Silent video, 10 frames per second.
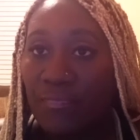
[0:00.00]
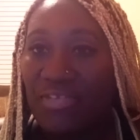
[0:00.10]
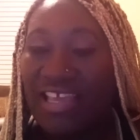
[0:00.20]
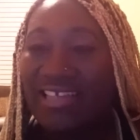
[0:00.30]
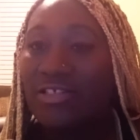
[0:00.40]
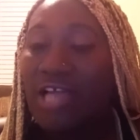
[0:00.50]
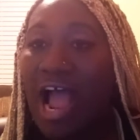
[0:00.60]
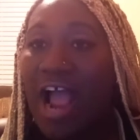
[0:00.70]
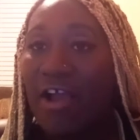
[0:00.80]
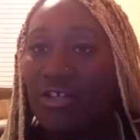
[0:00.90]
The
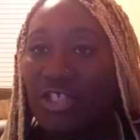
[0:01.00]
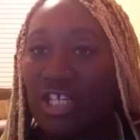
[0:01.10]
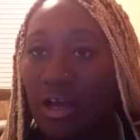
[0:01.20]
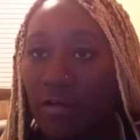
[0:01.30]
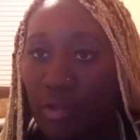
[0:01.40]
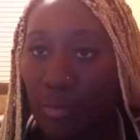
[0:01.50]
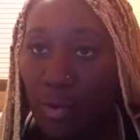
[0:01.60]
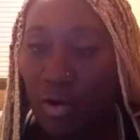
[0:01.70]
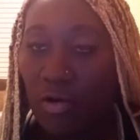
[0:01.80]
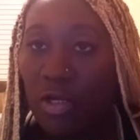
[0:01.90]
entirety of the
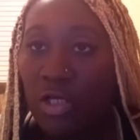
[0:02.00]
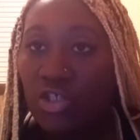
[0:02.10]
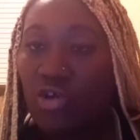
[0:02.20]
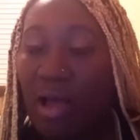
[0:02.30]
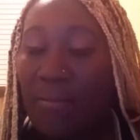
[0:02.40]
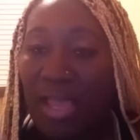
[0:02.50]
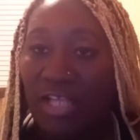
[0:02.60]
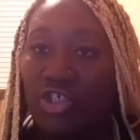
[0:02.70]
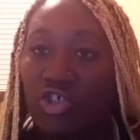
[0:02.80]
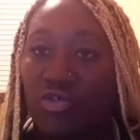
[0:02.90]
book. So I
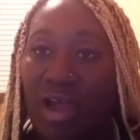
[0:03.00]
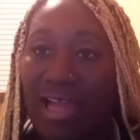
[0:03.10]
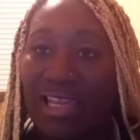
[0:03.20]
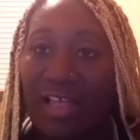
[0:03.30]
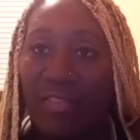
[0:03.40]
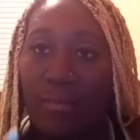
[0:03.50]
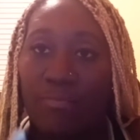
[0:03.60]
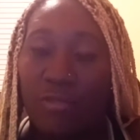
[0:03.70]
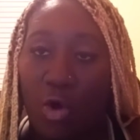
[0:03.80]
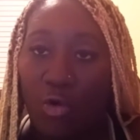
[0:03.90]
make sure I let
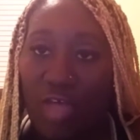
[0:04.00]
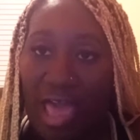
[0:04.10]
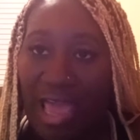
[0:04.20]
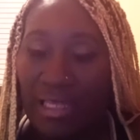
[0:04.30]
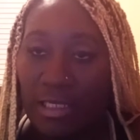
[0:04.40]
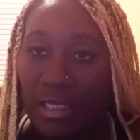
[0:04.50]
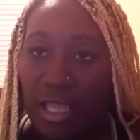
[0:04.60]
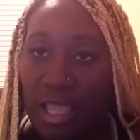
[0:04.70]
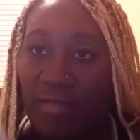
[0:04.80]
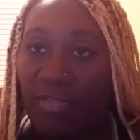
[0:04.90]
them know that
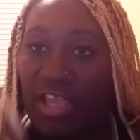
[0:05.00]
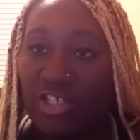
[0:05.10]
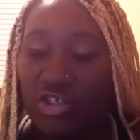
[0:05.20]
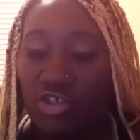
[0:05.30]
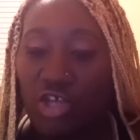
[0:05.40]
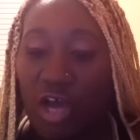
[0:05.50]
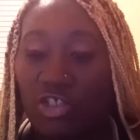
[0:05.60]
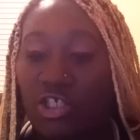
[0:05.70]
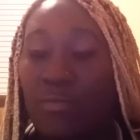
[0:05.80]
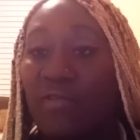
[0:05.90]
in the
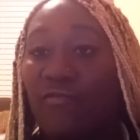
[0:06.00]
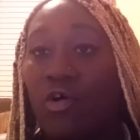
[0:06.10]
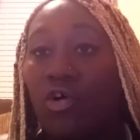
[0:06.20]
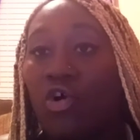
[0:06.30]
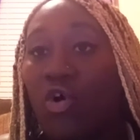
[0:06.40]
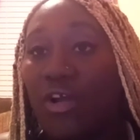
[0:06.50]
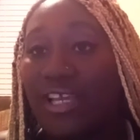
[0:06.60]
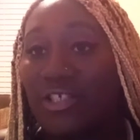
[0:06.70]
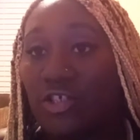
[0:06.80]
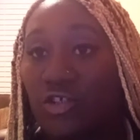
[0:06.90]
introduction before going
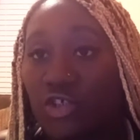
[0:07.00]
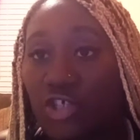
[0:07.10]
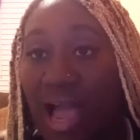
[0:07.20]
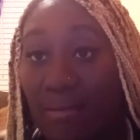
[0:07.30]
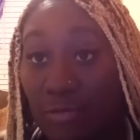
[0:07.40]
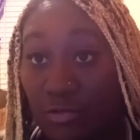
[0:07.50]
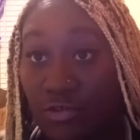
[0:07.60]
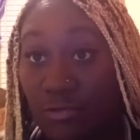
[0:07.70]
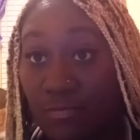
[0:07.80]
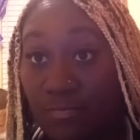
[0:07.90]
into the
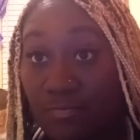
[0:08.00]
chapters.